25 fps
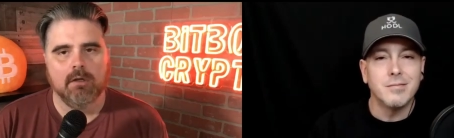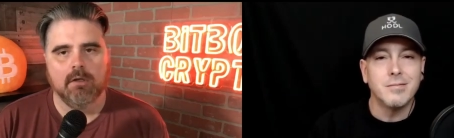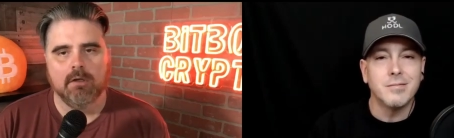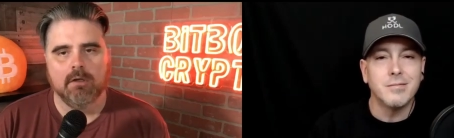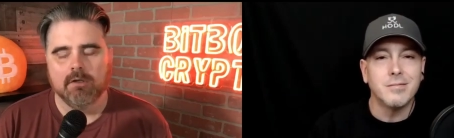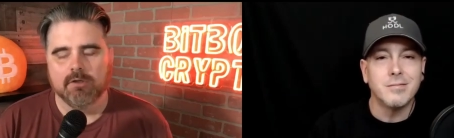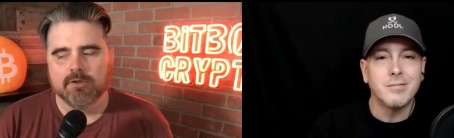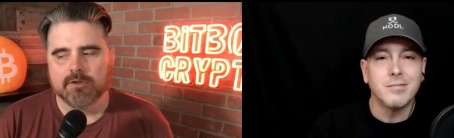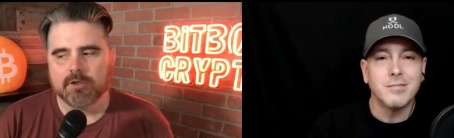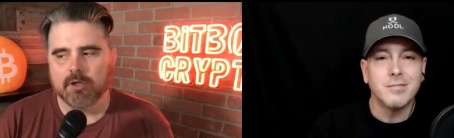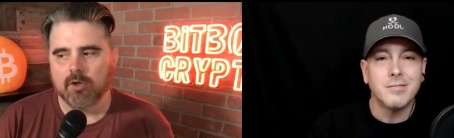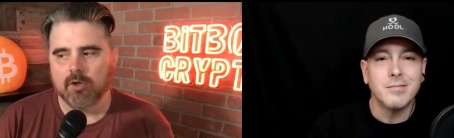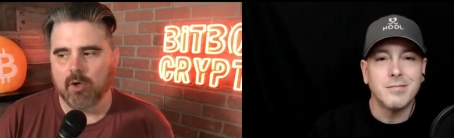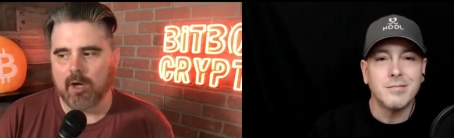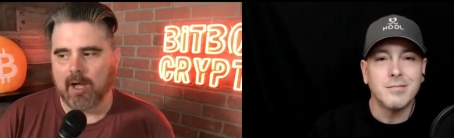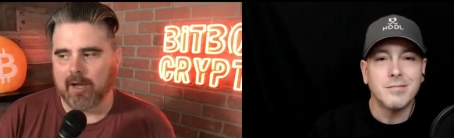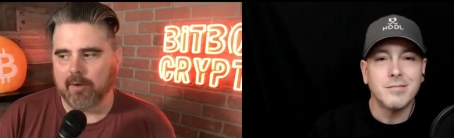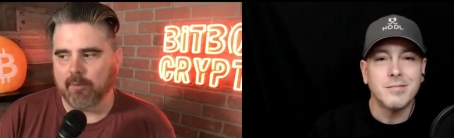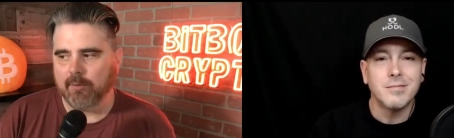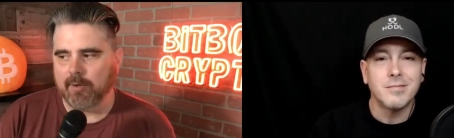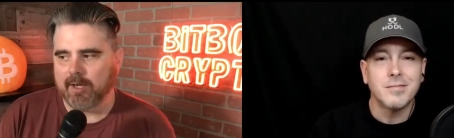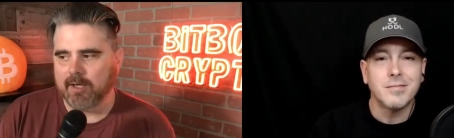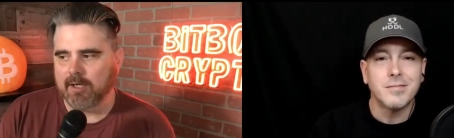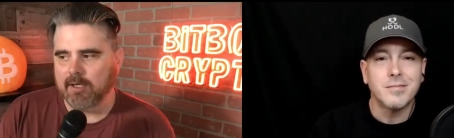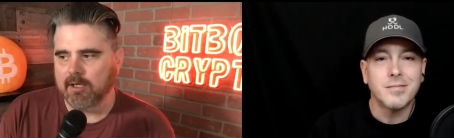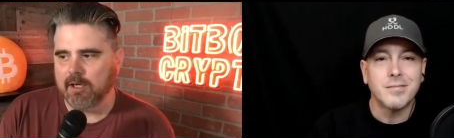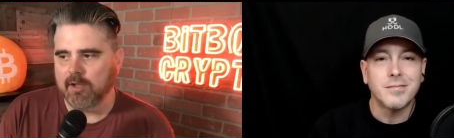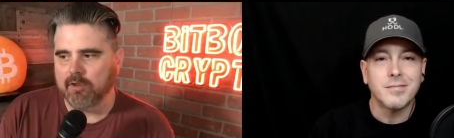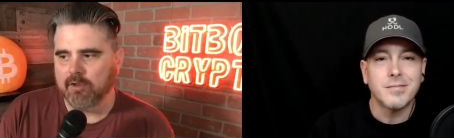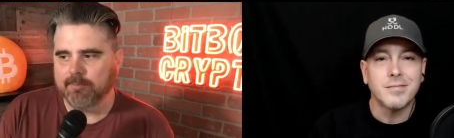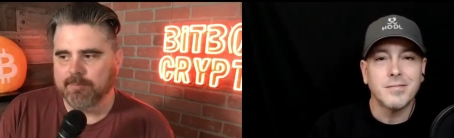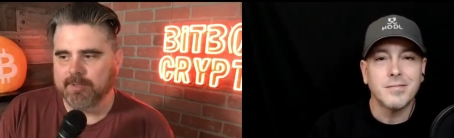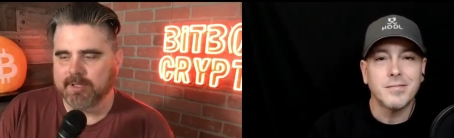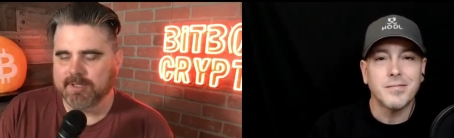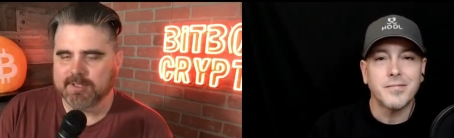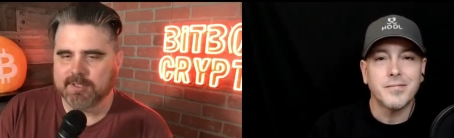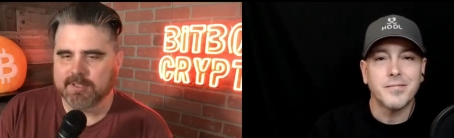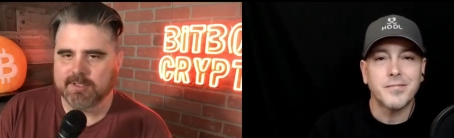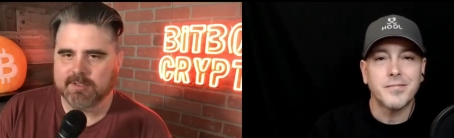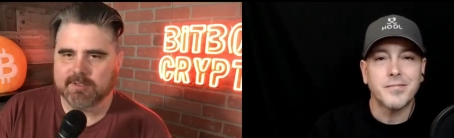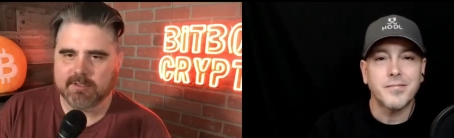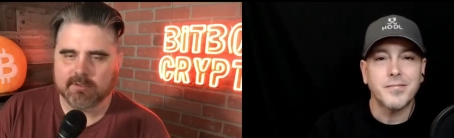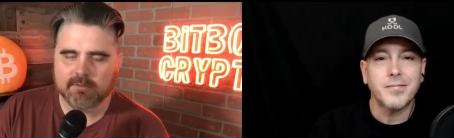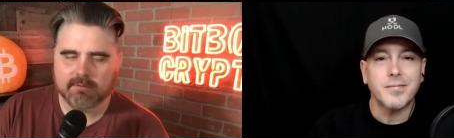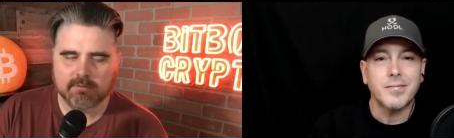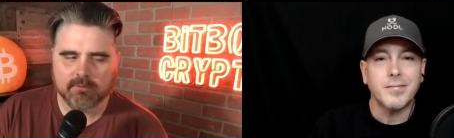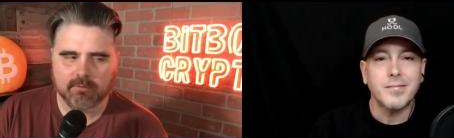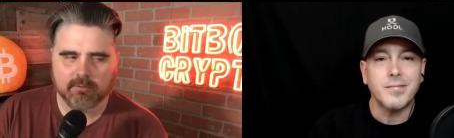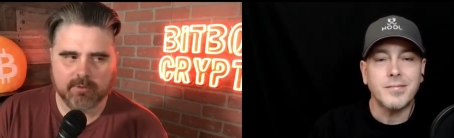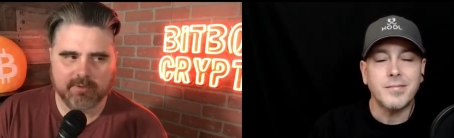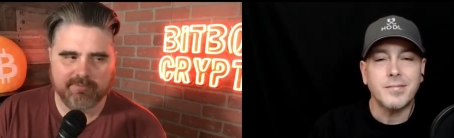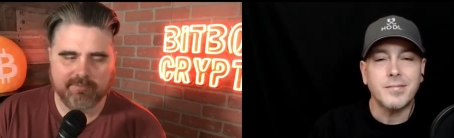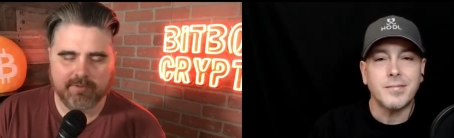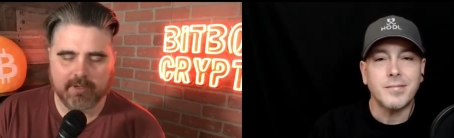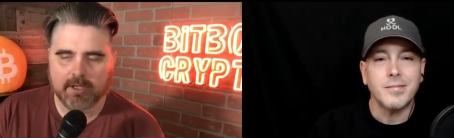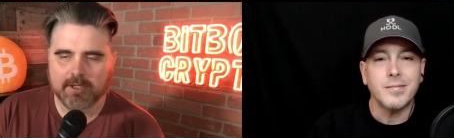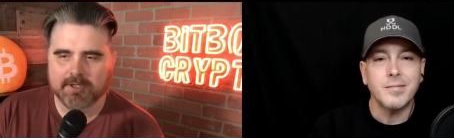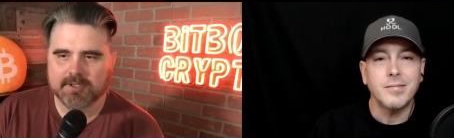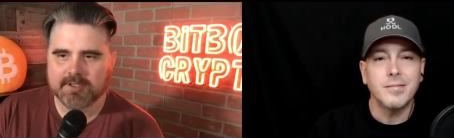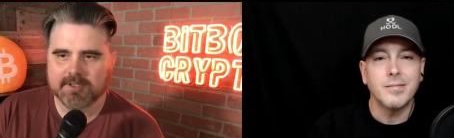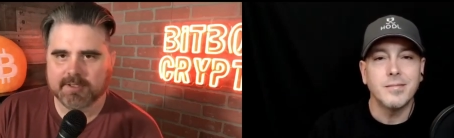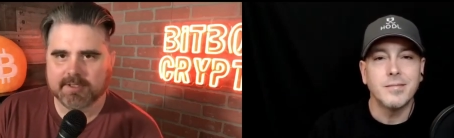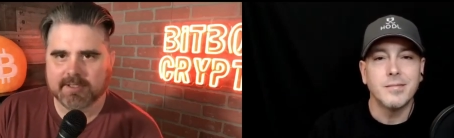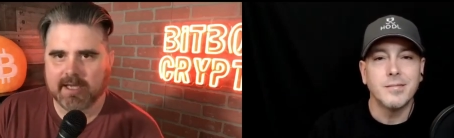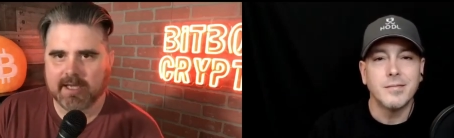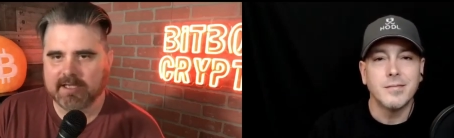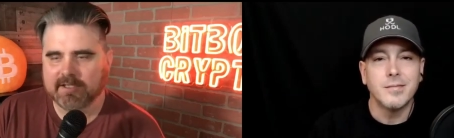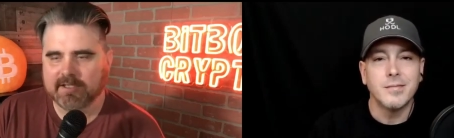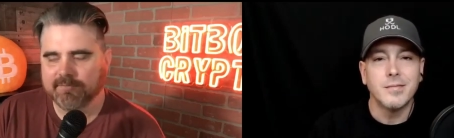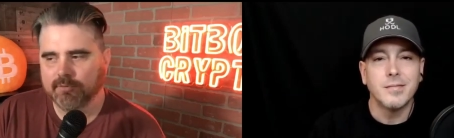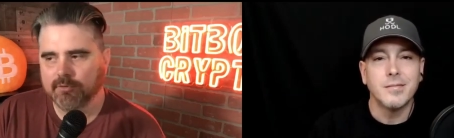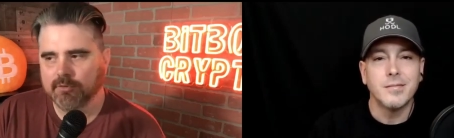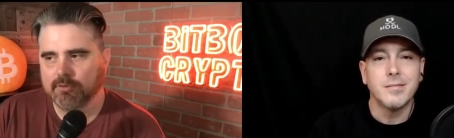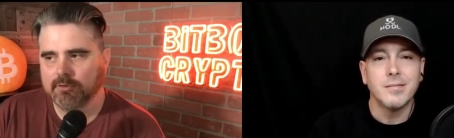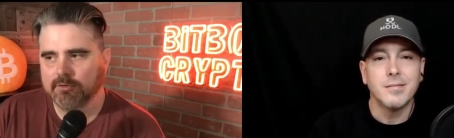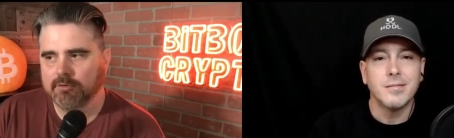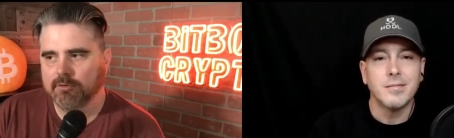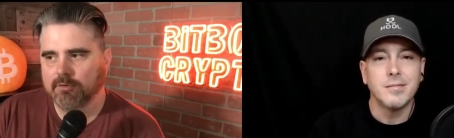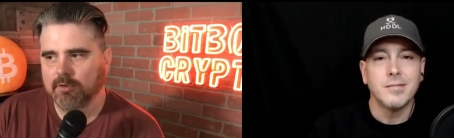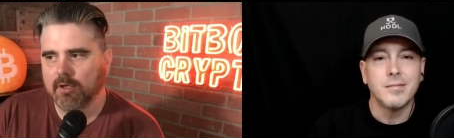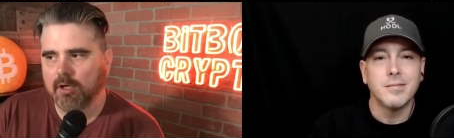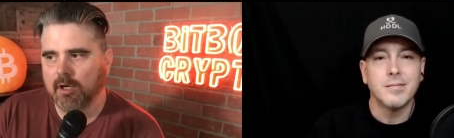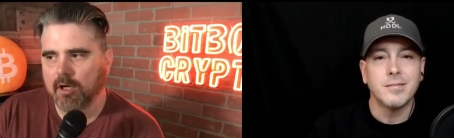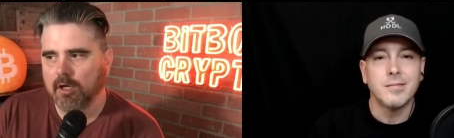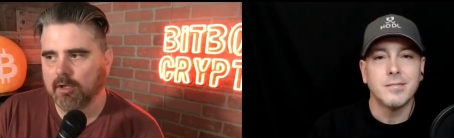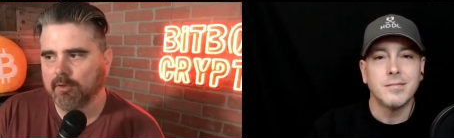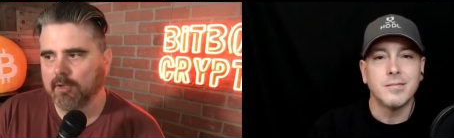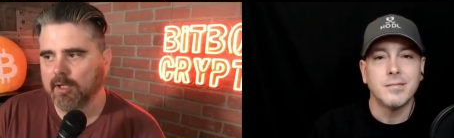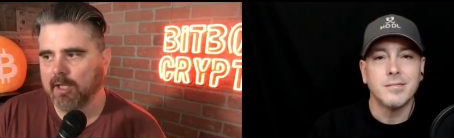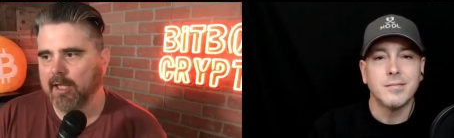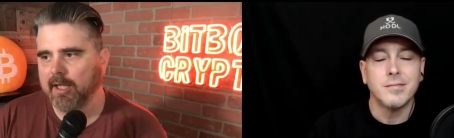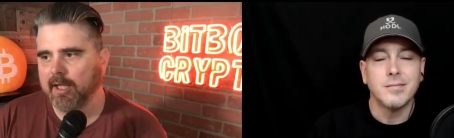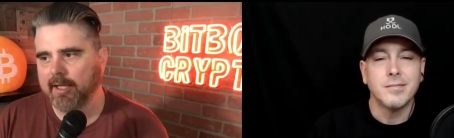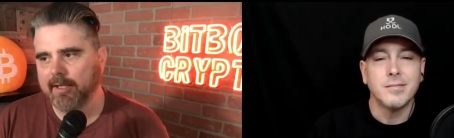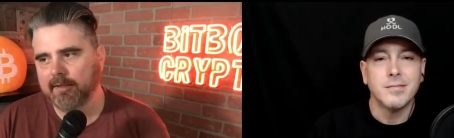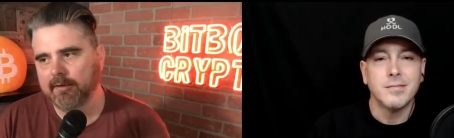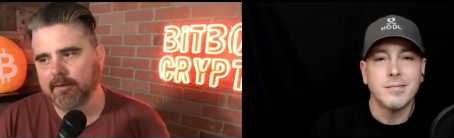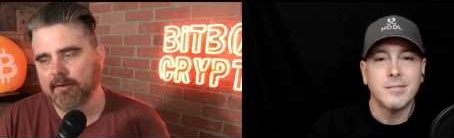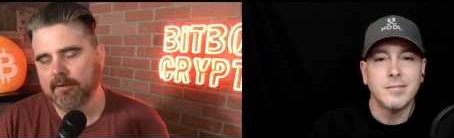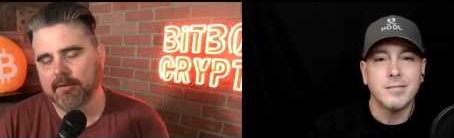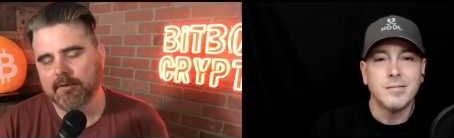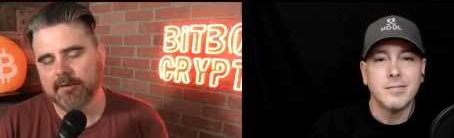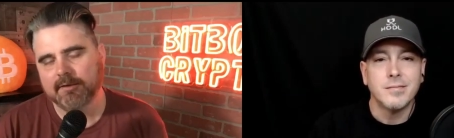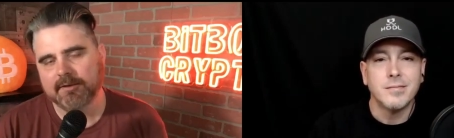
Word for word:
Speaker 1: So I ran another business, or in a very successful online